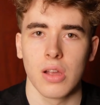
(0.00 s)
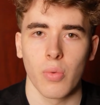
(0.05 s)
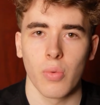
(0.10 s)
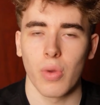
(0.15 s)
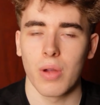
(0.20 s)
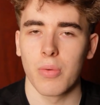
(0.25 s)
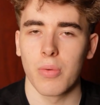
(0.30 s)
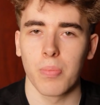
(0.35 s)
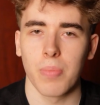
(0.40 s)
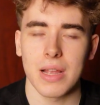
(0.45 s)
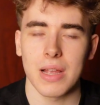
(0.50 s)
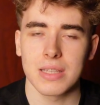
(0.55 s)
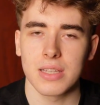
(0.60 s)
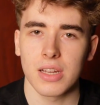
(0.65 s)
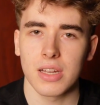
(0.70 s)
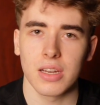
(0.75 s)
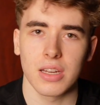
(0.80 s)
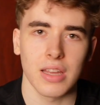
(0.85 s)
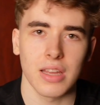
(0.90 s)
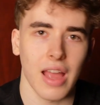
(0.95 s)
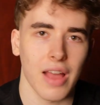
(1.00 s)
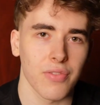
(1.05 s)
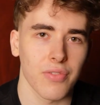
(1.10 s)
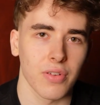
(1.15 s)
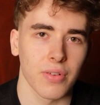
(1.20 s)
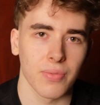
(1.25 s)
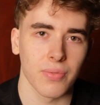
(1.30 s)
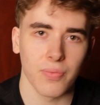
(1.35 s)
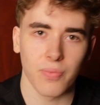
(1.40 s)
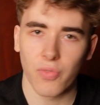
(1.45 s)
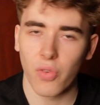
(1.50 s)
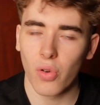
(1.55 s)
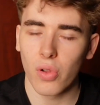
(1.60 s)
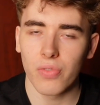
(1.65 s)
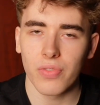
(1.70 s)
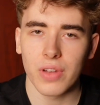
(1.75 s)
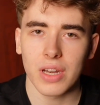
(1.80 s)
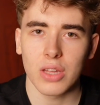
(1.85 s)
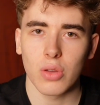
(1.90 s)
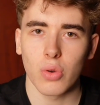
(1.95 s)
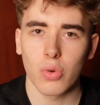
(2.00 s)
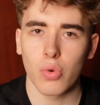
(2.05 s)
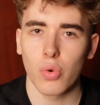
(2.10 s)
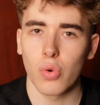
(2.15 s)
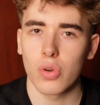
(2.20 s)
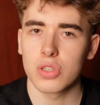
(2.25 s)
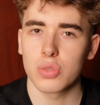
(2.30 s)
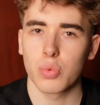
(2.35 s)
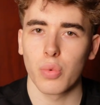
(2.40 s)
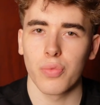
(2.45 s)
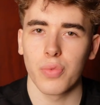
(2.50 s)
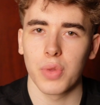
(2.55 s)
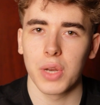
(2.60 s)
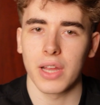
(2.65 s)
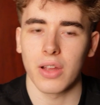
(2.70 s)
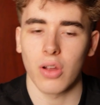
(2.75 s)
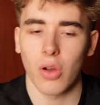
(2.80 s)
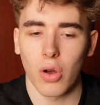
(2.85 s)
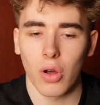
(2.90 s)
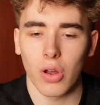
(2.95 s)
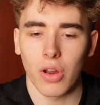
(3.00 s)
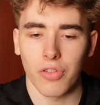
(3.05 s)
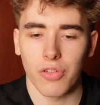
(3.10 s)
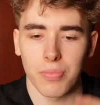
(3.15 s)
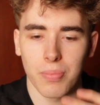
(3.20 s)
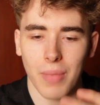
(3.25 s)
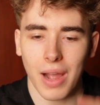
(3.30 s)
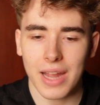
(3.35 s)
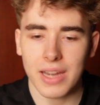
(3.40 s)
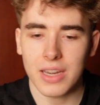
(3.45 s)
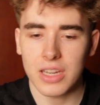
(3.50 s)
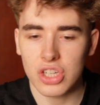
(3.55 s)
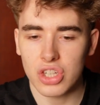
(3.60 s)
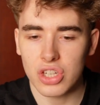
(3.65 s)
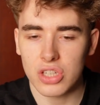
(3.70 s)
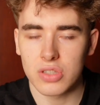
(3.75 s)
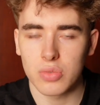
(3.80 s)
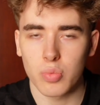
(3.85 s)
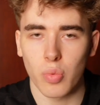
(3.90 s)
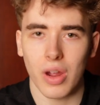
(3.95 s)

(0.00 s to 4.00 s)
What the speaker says: where we basically have a full video course revealing all of my niches,